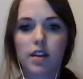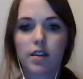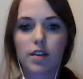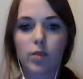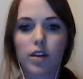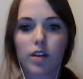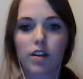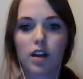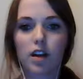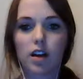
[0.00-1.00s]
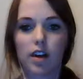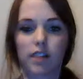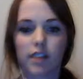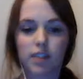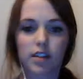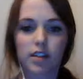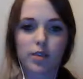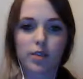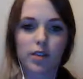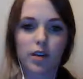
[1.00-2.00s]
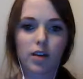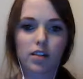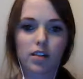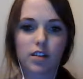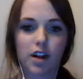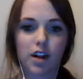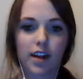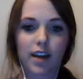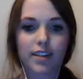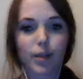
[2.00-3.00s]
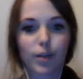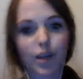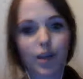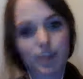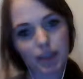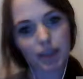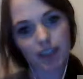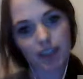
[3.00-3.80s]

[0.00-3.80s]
one of the wrong answers. What do you want wrong answer 1 to be?